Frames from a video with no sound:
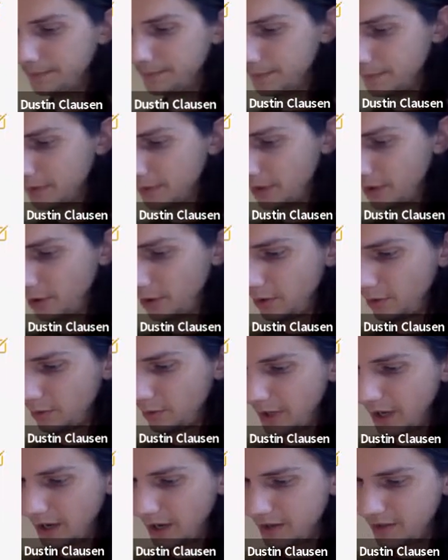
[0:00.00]
So
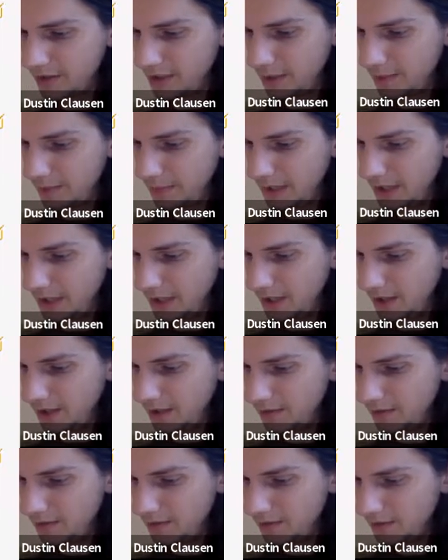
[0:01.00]
yeah,
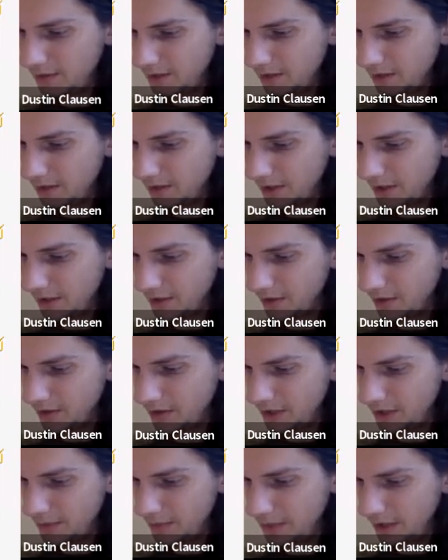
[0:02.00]
ZP, tensor
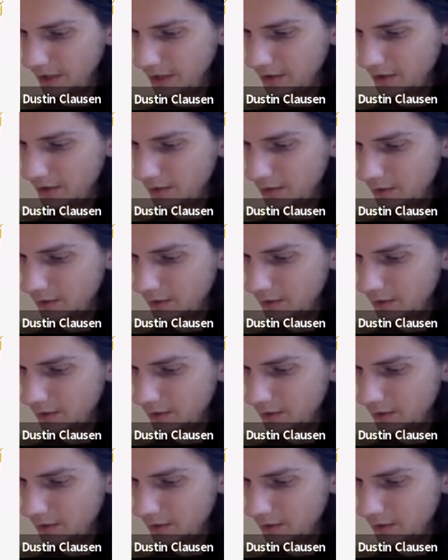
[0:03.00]
ZP.